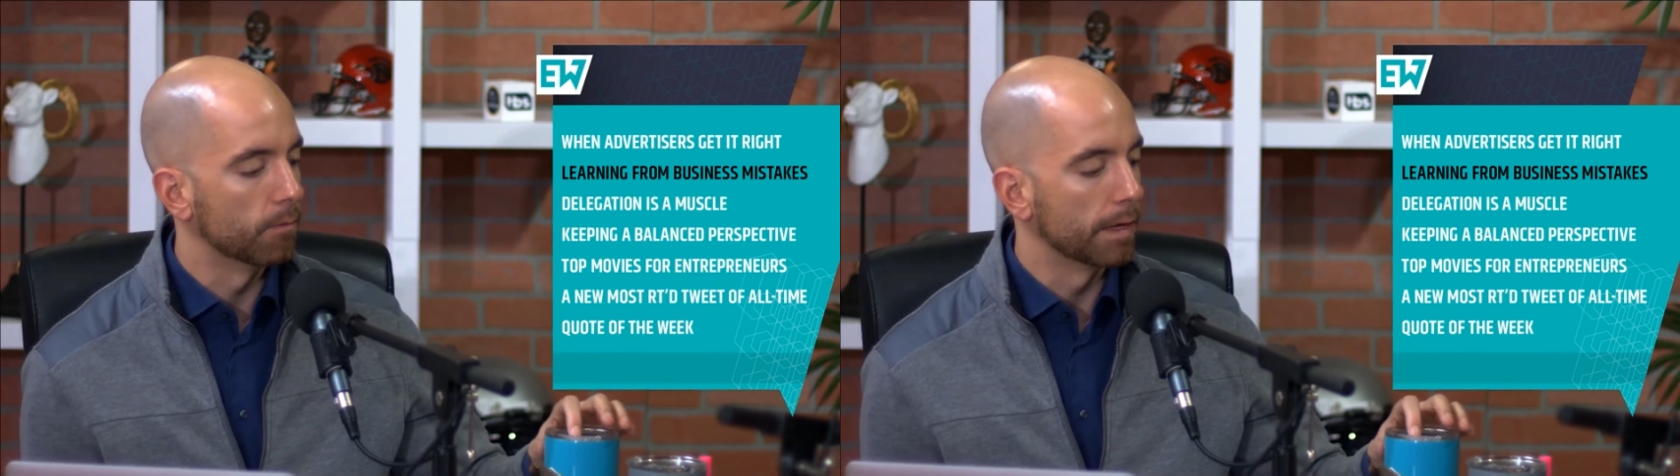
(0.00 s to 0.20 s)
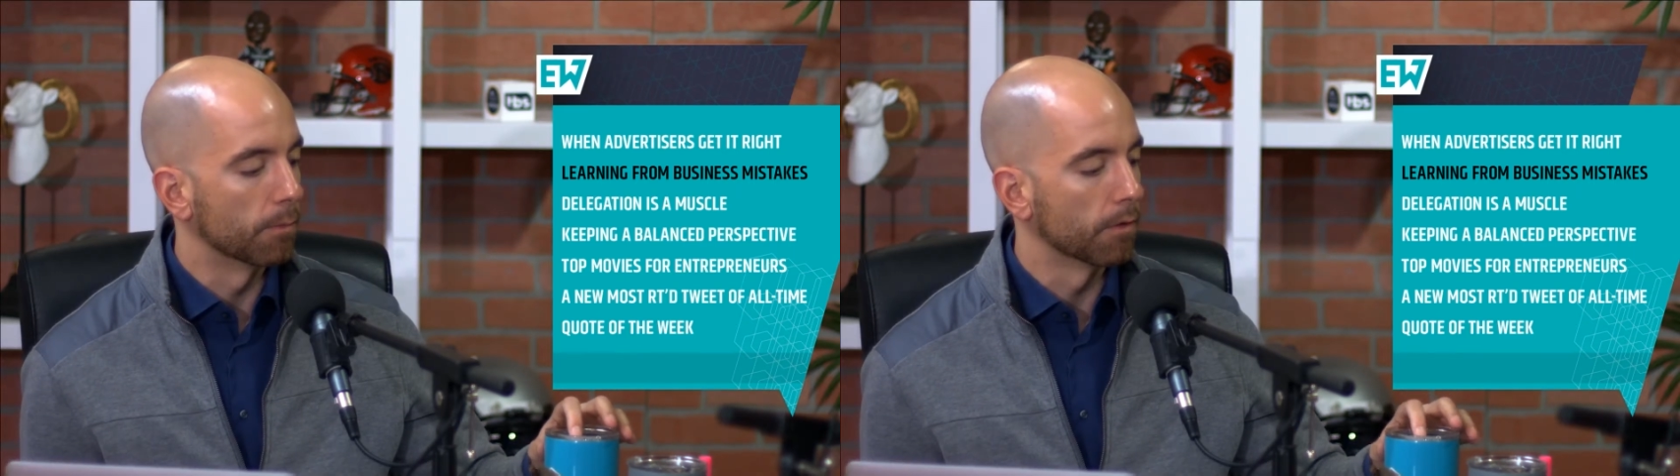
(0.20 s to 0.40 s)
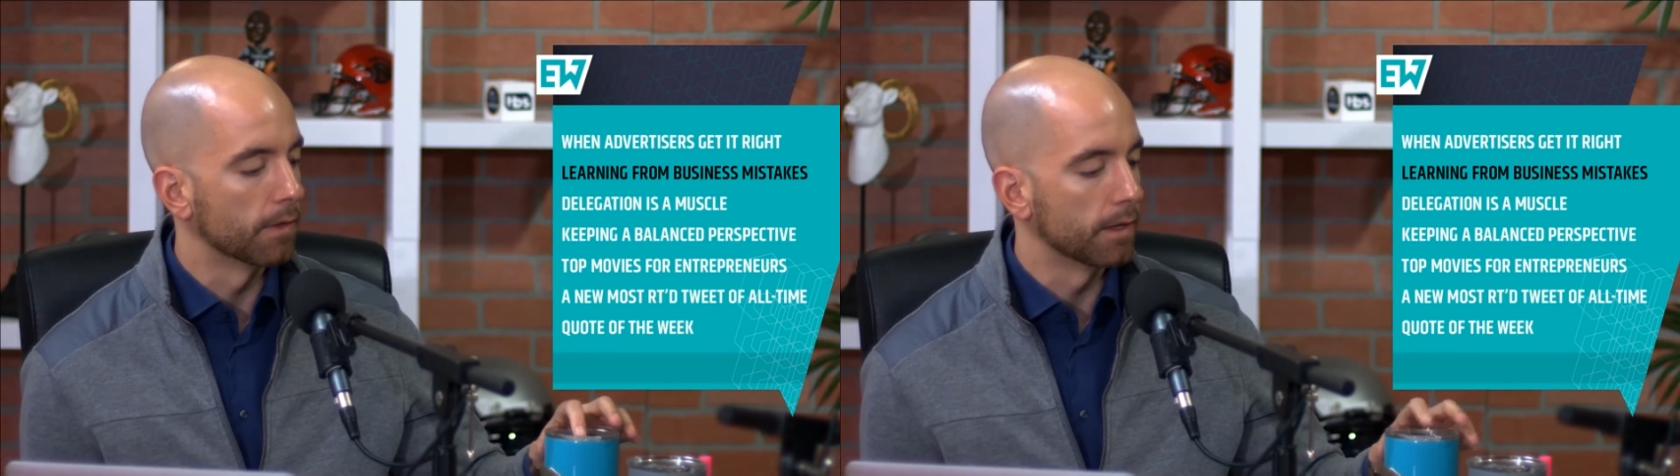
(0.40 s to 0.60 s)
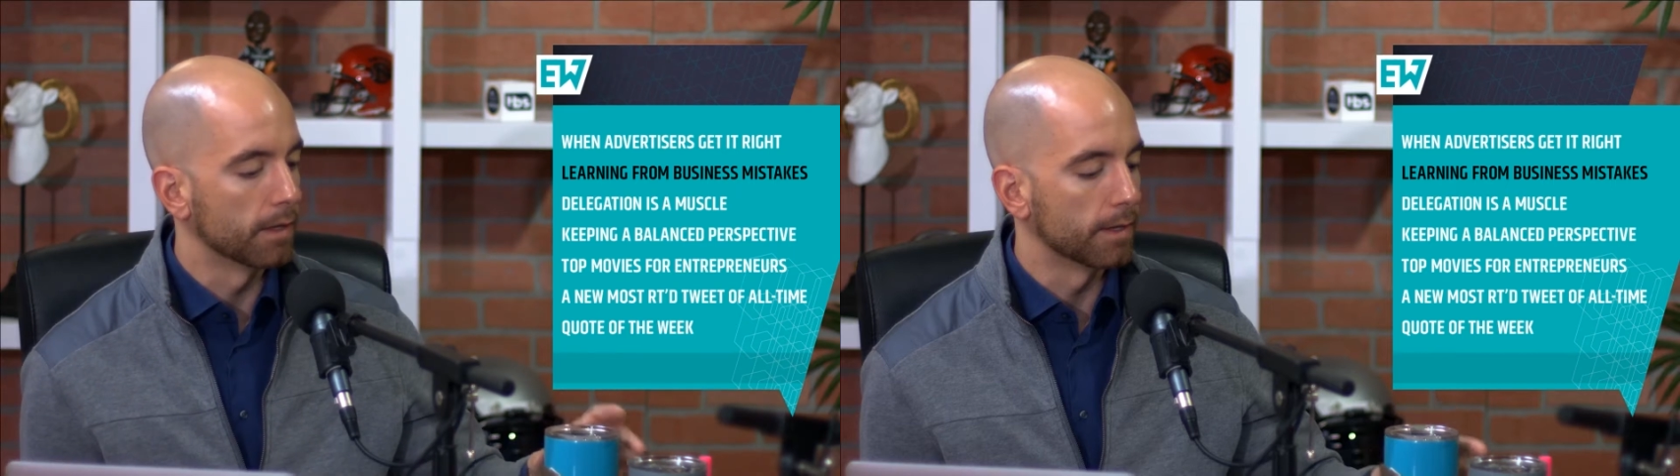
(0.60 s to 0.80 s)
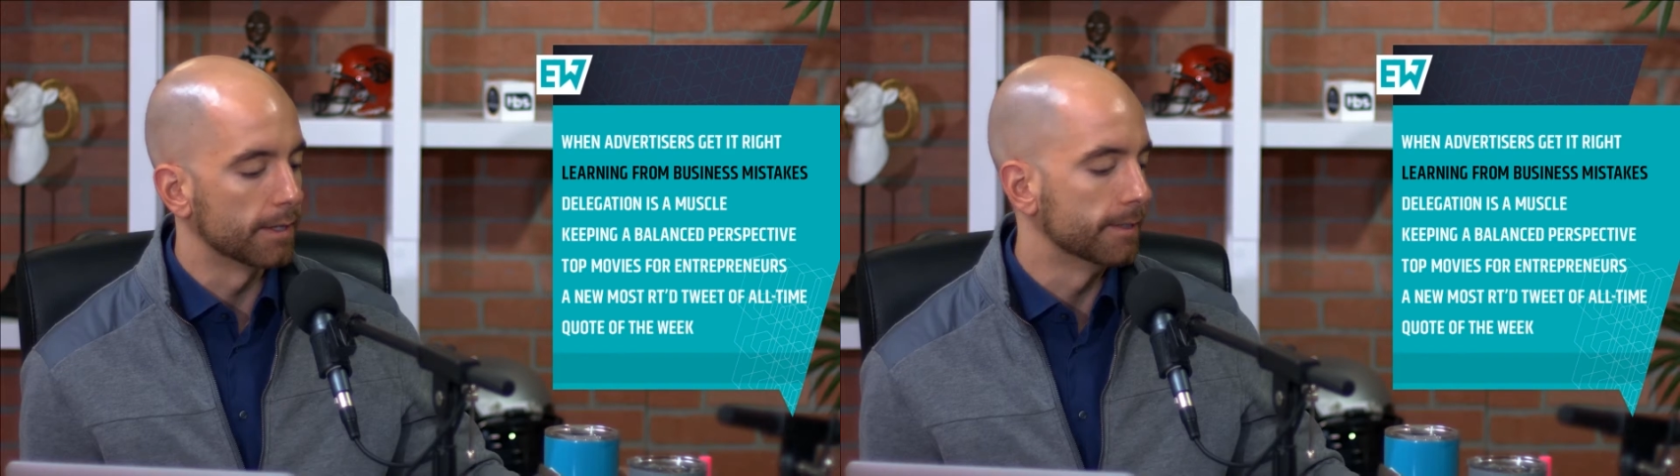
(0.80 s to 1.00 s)
we were
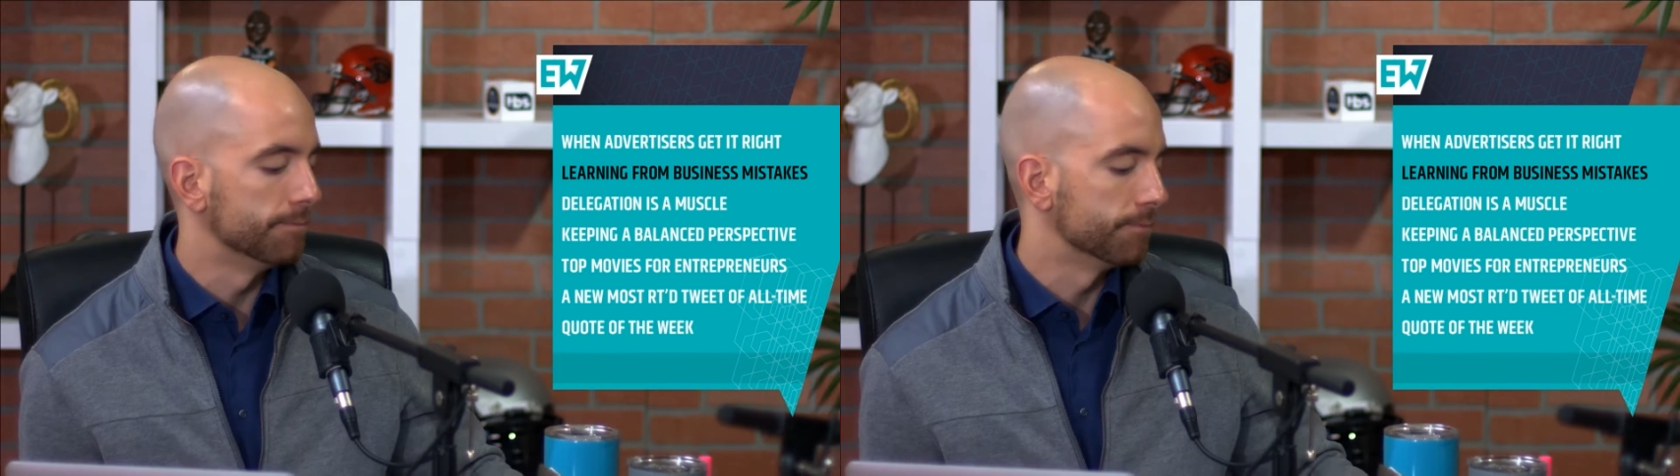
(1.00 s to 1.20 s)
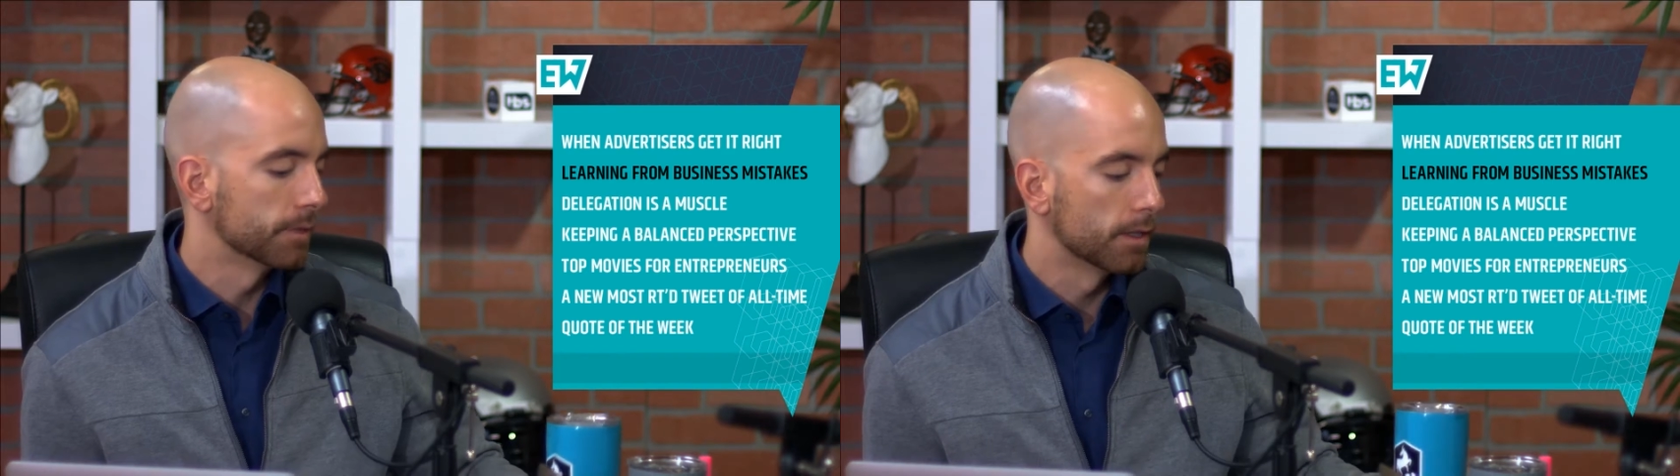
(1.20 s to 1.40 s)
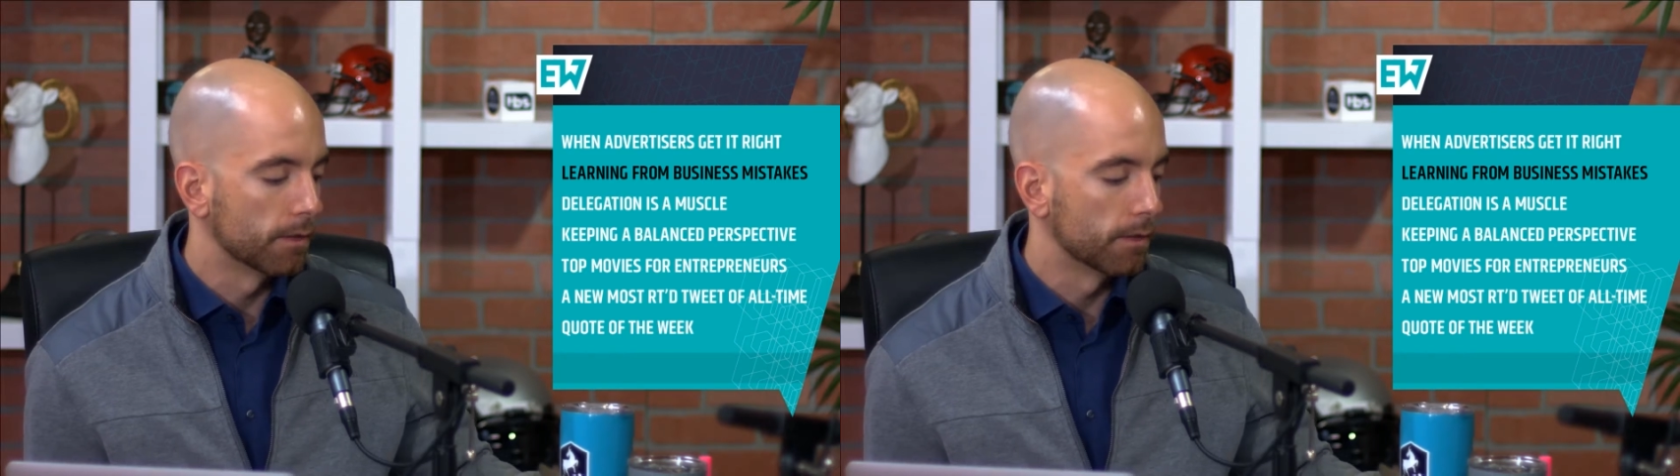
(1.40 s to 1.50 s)
the um,